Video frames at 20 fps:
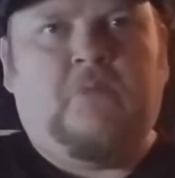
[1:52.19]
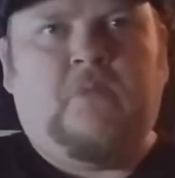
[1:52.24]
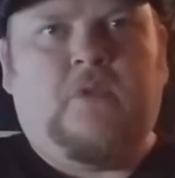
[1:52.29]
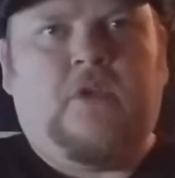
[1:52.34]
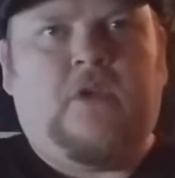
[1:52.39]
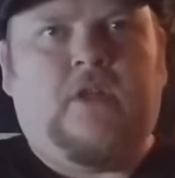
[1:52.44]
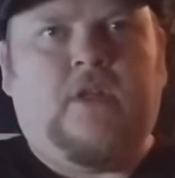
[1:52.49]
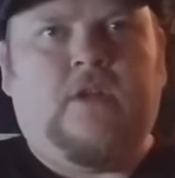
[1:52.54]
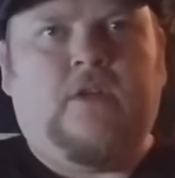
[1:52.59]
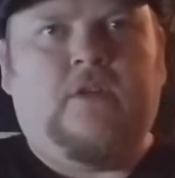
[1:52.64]

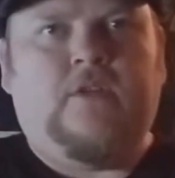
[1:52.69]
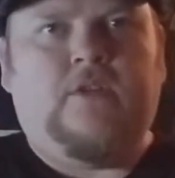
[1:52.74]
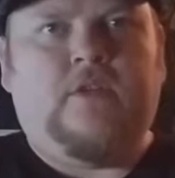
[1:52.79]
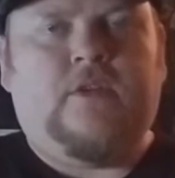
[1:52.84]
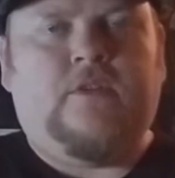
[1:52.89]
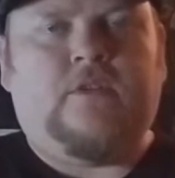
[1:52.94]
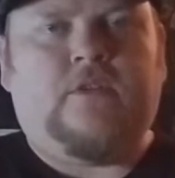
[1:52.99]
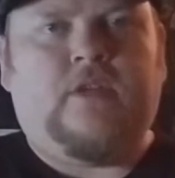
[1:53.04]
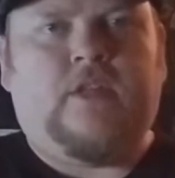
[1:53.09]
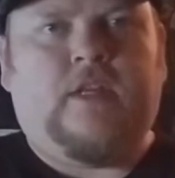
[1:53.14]
they're
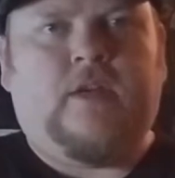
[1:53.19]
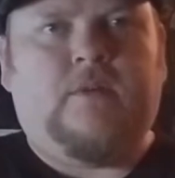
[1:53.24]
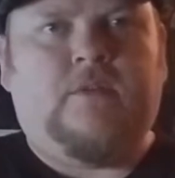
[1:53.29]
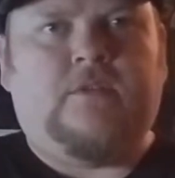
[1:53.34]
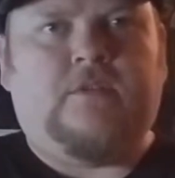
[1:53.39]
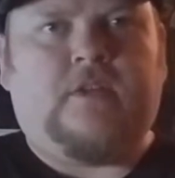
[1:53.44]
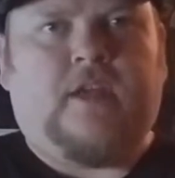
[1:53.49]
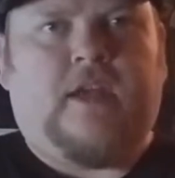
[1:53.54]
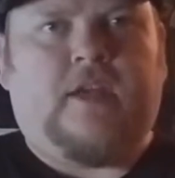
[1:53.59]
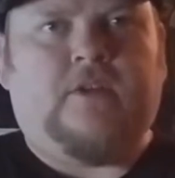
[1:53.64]
just going to get
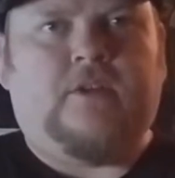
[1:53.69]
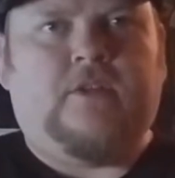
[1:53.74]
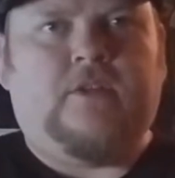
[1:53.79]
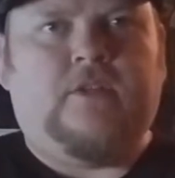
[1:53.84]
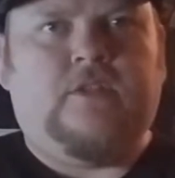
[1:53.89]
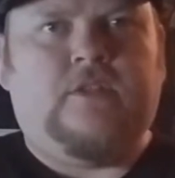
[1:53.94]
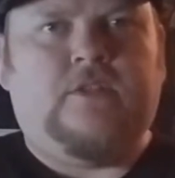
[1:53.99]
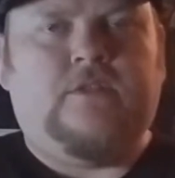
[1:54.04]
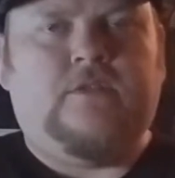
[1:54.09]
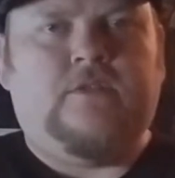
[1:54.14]

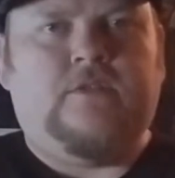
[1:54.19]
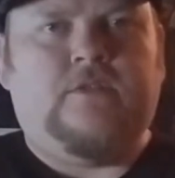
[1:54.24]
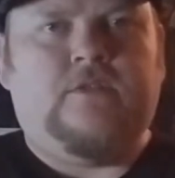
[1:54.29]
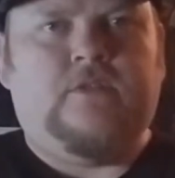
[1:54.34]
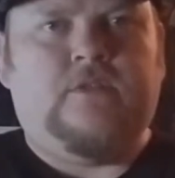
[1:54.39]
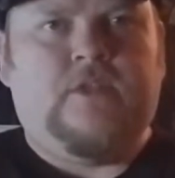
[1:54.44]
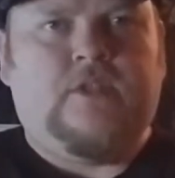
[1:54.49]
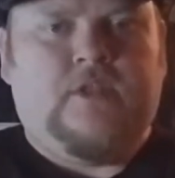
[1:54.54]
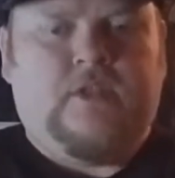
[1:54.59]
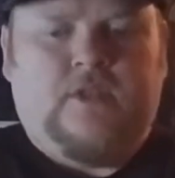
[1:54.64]
recycled and
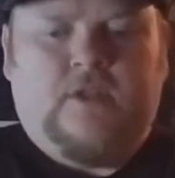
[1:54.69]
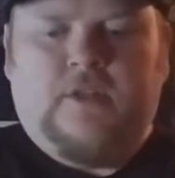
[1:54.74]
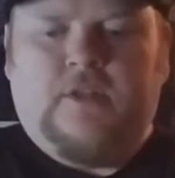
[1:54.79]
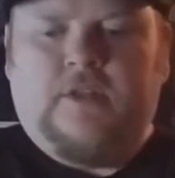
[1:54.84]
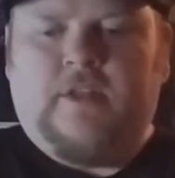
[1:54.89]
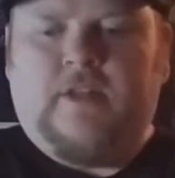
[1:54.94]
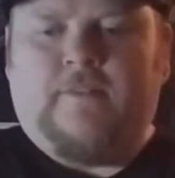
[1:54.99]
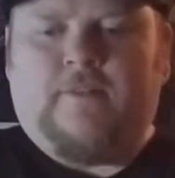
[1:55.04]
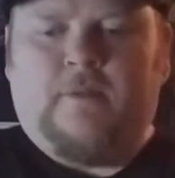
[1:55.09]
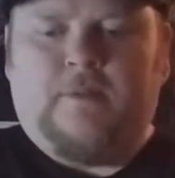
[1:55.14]

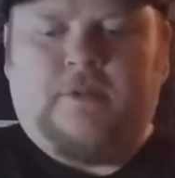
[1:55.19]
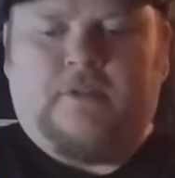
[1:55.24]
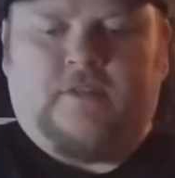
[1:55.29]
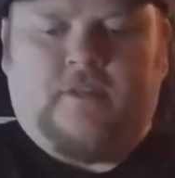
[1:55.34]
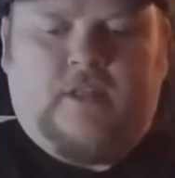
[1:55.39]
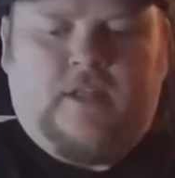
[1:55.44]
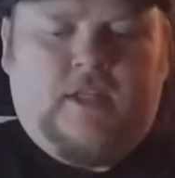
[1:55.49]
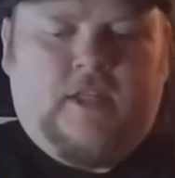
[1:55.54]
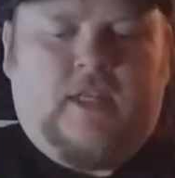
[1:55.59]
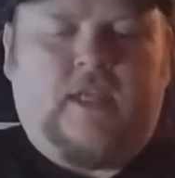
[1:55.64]
never be
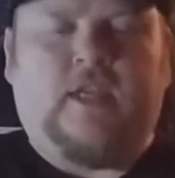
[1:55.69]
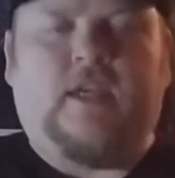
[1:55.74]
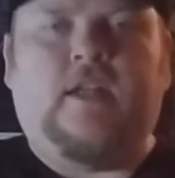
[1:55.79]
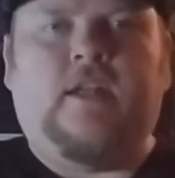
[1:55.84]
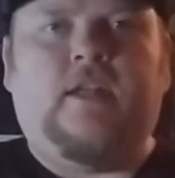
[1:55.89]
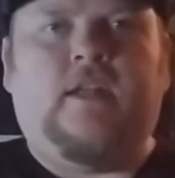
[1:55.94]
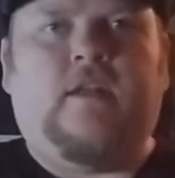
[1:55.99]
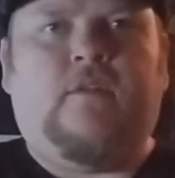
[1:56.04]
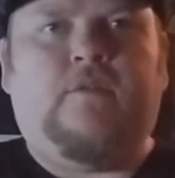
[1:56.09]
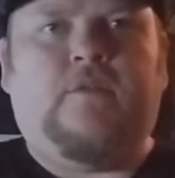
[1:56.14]
seen again.
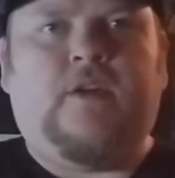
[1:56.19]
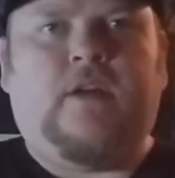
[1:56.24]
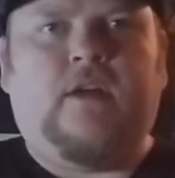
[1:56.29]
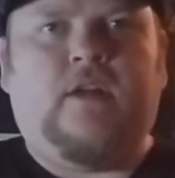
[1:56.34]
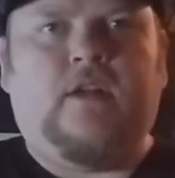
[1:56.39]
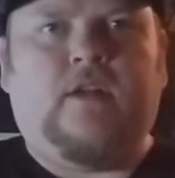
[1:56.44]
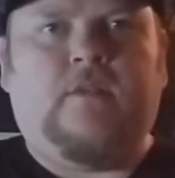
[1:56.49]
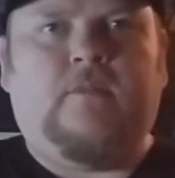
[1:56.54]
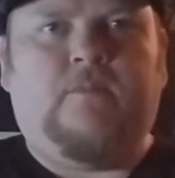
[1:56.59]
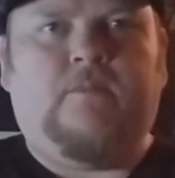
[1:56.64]
And I
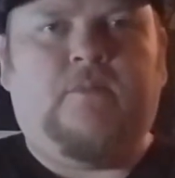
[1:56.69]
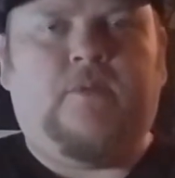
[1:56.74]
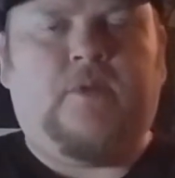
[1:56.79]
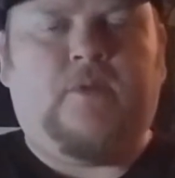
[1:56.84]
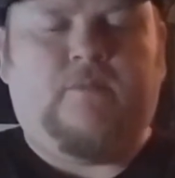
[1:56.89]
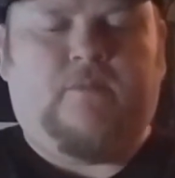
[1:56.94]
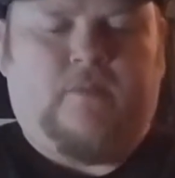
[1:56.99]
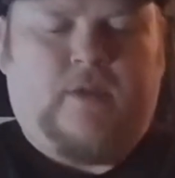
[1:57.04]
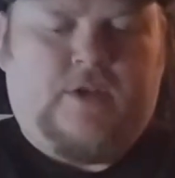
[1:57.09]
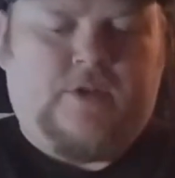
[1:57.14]
figured
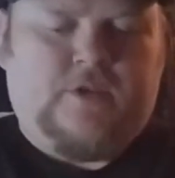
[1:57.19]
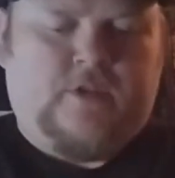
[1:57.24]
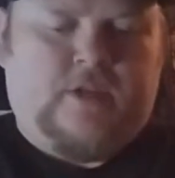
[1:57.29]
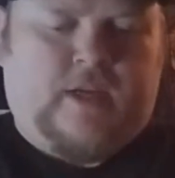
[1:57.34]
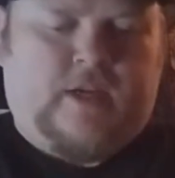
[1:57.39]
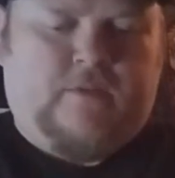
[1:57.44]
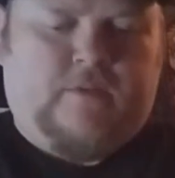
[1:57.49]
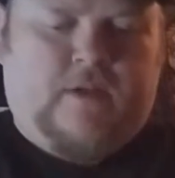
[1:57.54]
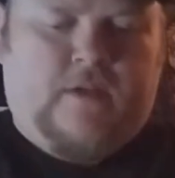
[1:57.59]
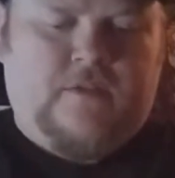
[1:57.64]
eventually I
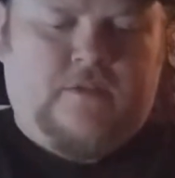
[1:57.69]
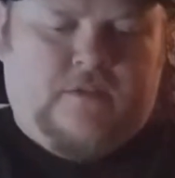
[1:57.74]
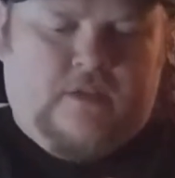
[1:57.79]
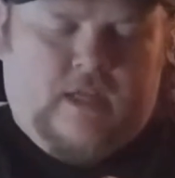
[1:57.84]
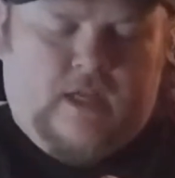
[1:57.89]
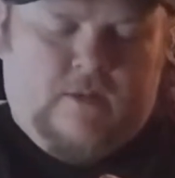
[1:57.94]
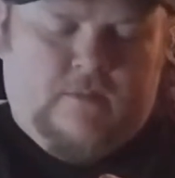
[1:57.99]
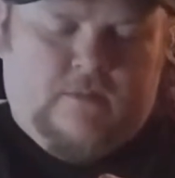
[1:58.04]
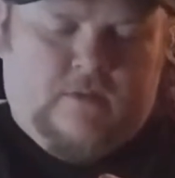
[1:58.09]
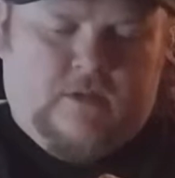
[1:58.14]
could find these
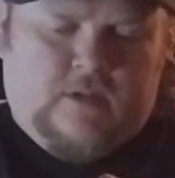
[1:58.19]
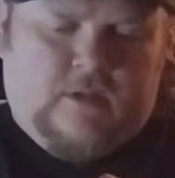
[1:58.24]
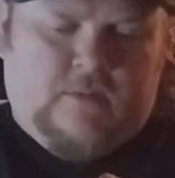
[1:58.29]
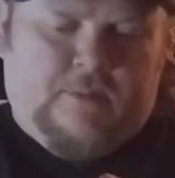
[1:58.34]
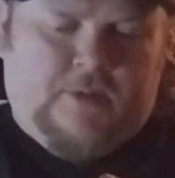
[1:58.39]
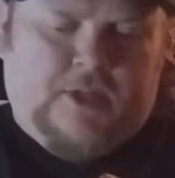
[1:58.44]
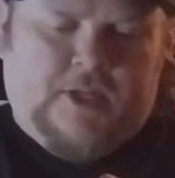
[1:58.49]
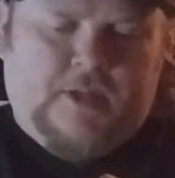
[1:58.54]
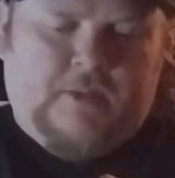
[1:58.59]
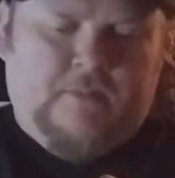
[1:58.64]
games and
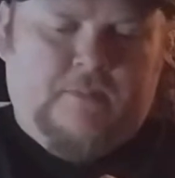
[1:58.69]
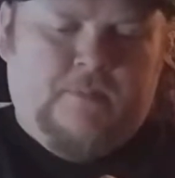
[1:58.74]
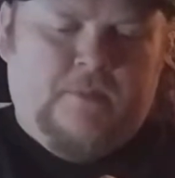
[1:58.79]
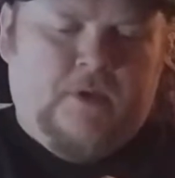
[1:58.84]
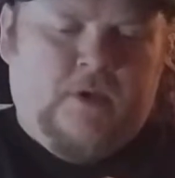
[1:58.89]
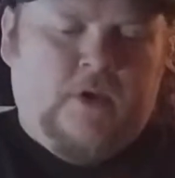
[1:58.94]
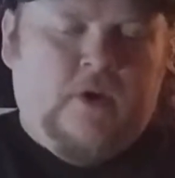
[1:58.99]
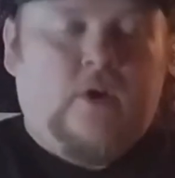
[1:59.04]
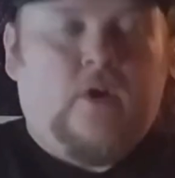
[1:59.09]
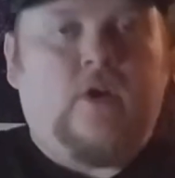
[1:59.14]
complete them,
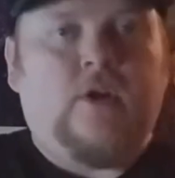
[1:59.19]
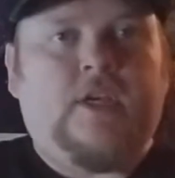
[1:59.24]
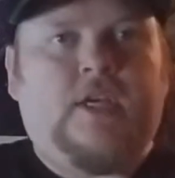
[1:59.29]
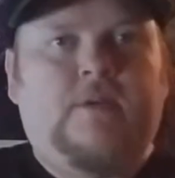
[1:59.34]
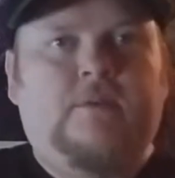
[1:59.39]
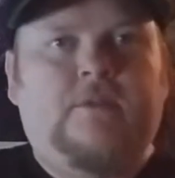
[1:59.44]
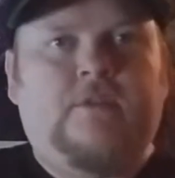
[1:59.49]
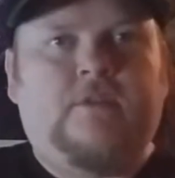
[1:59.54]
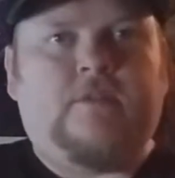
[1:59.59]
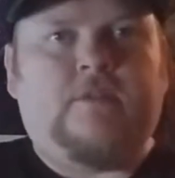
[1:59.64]
or give
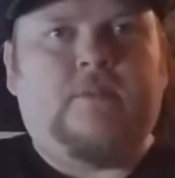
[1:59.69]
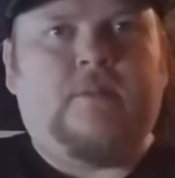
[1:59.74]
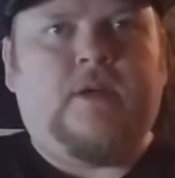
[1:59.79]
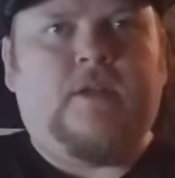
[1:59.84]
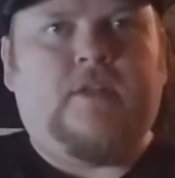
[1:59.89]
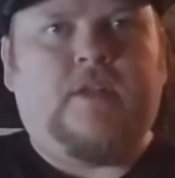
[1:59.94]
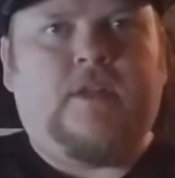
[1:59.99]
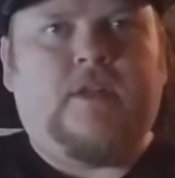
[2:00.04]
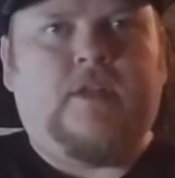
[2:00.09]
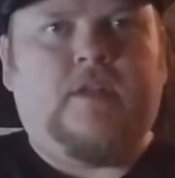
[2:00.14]
them to somebody
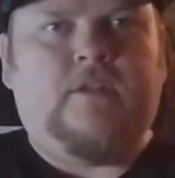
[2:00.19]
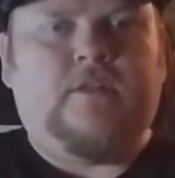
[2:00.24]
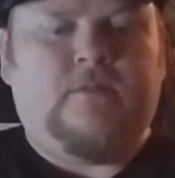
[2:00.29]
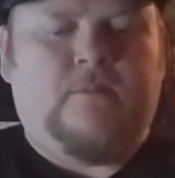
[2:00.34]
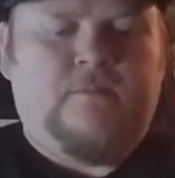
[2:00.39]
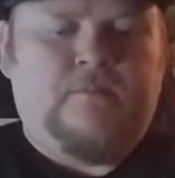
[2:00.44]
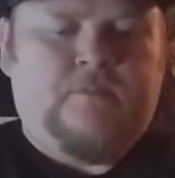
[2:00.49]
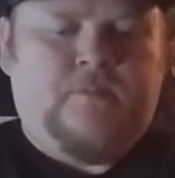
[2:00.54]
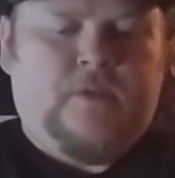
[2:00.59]
that needs them.